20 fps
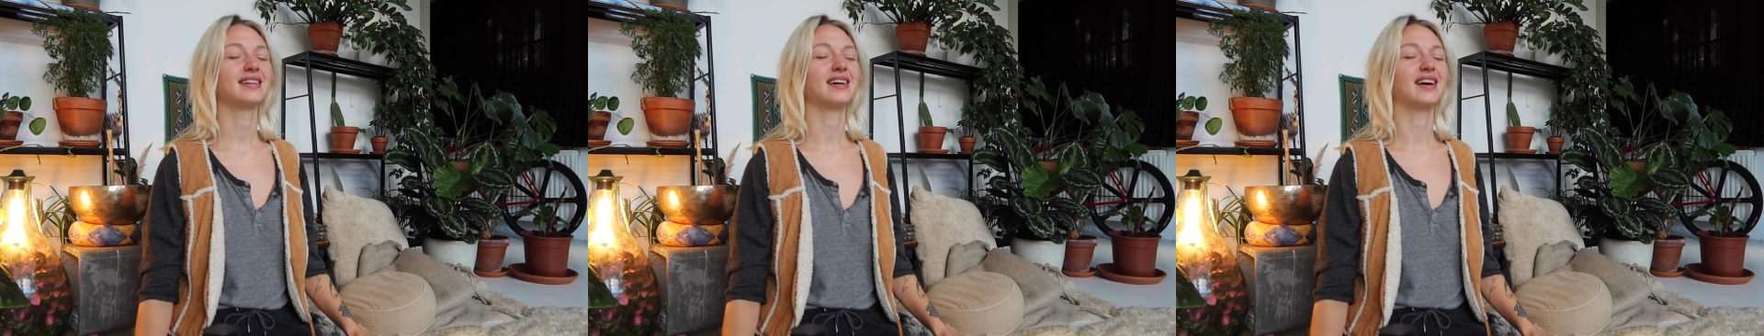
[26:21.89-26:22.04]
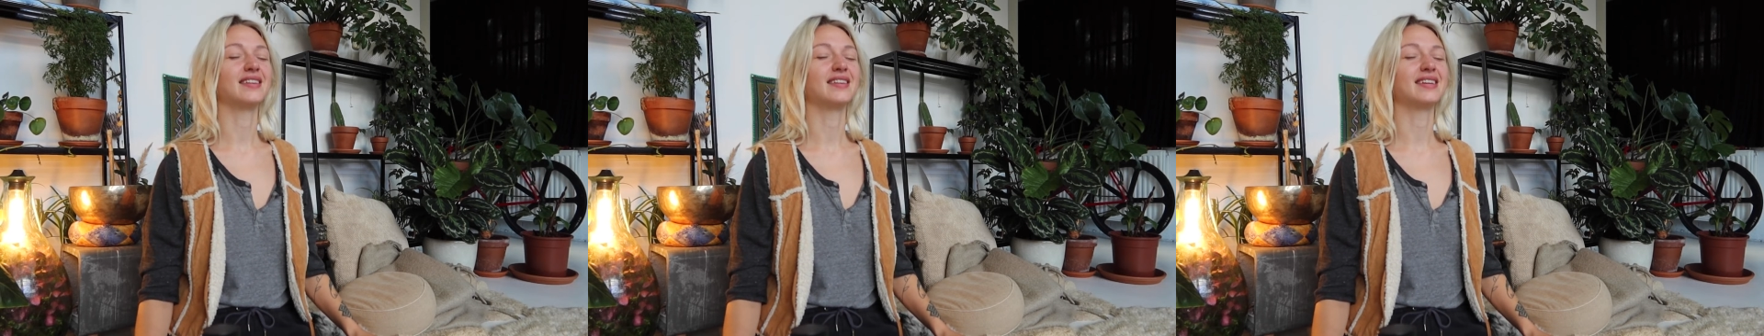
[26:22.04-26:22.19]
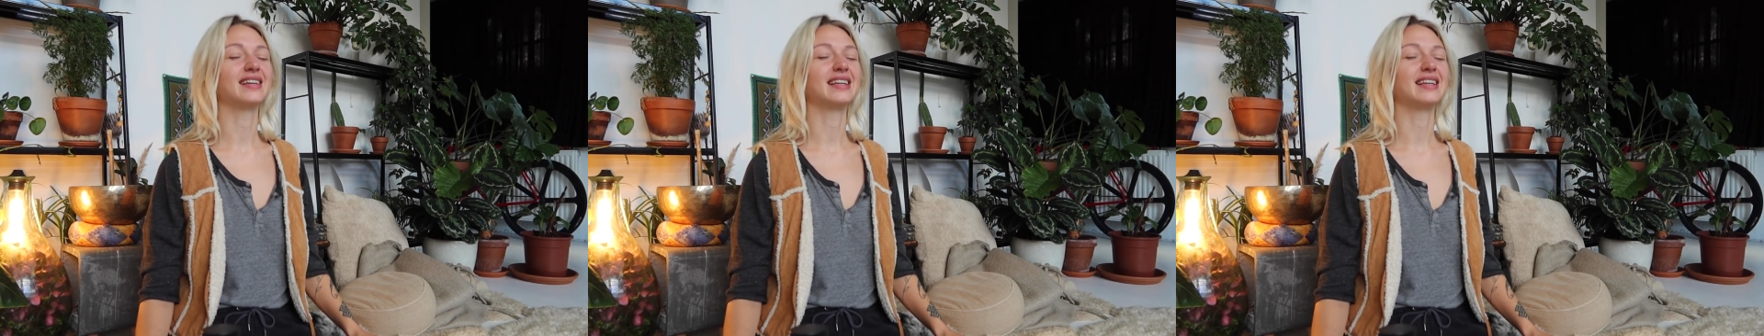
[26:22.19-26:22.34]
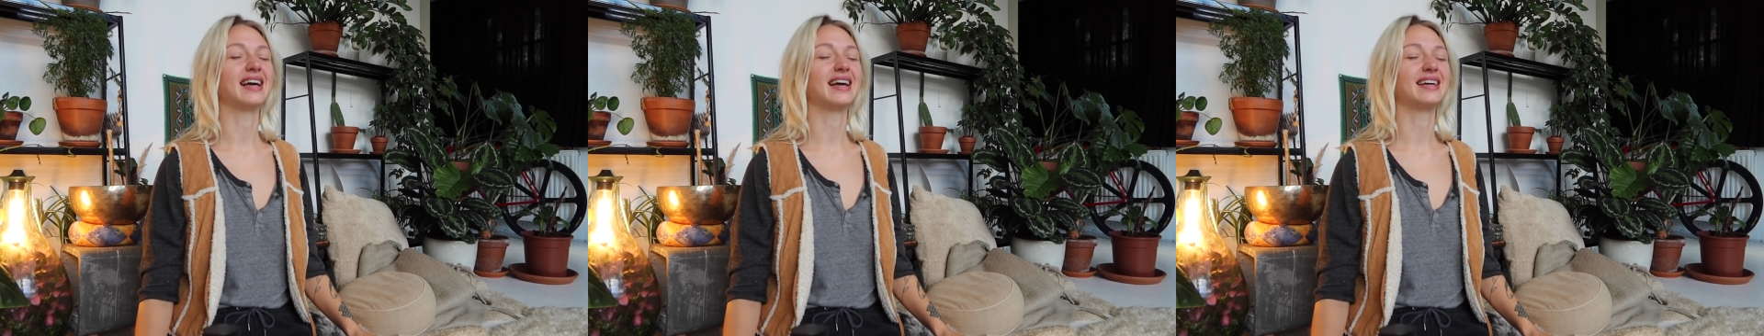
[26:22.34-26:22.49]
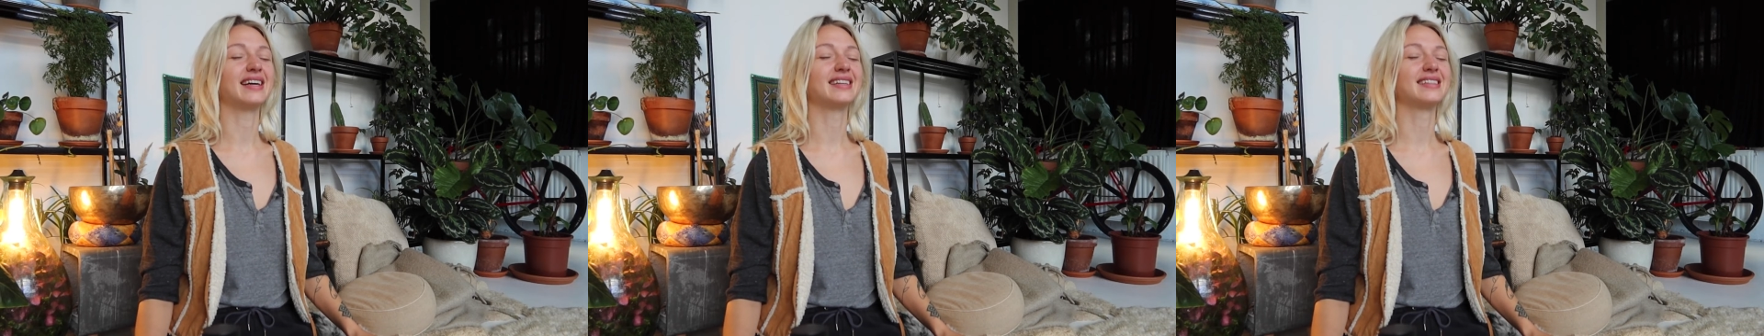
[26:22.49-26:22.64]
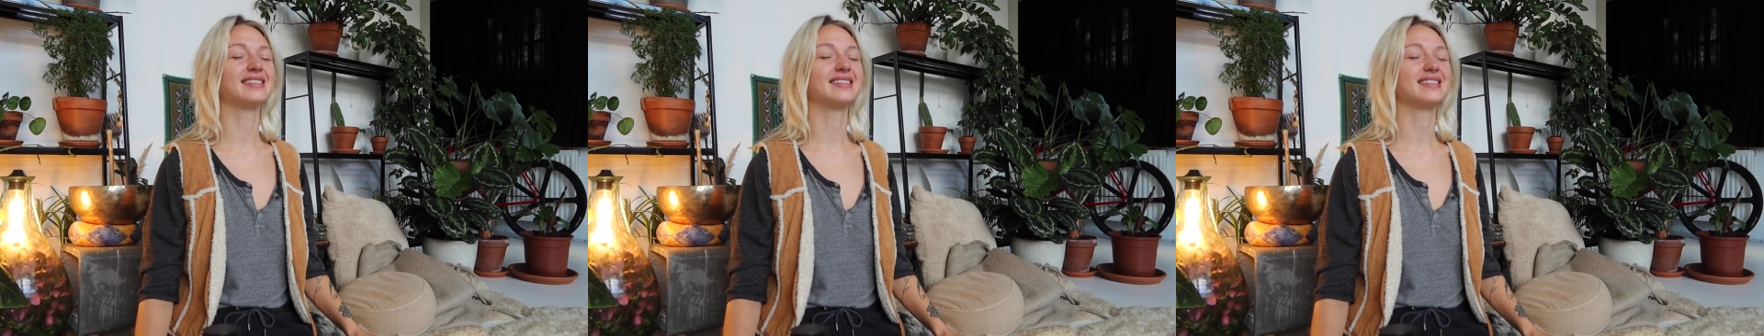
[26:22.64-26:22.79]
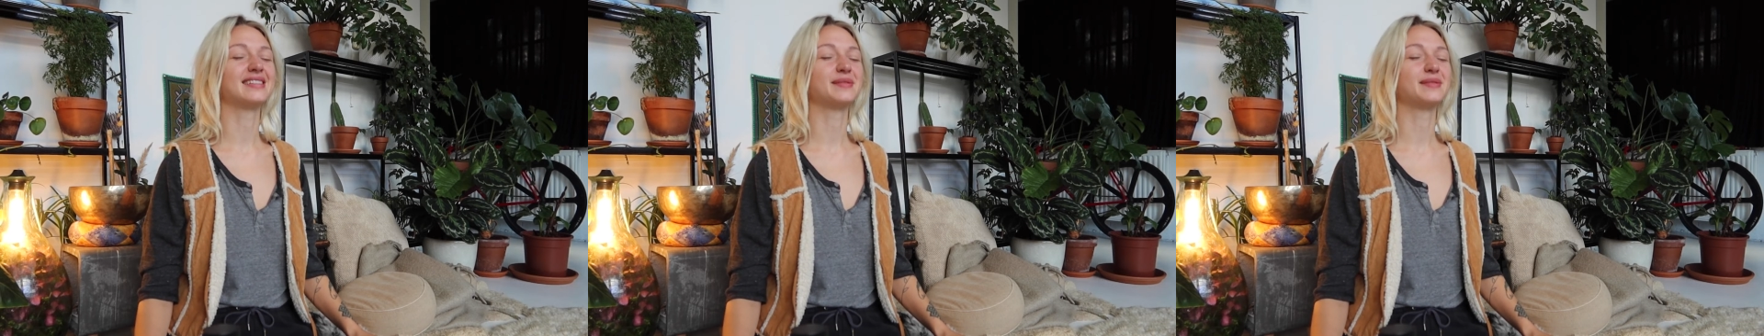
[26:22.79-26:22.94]
on the
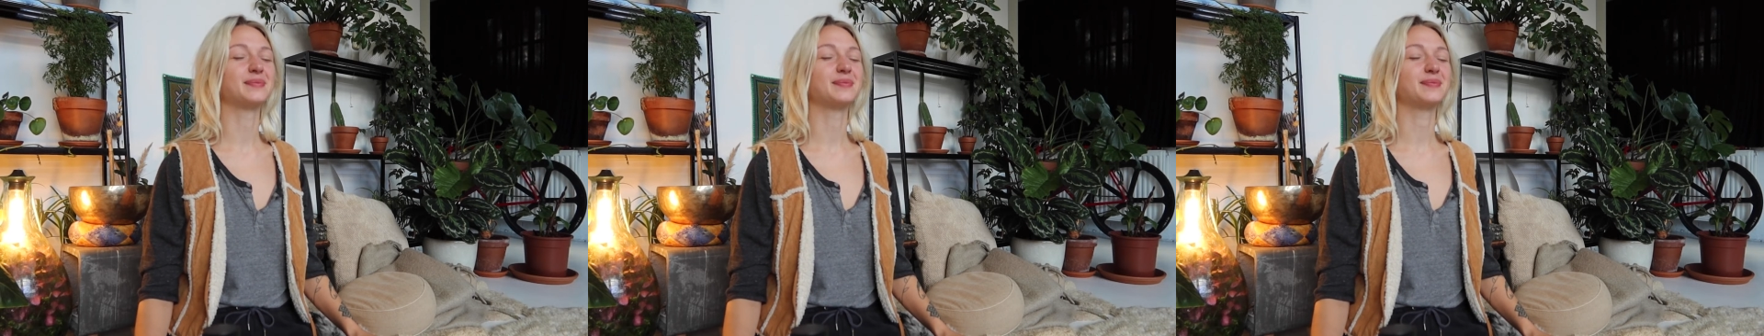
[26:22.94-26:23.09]
legs.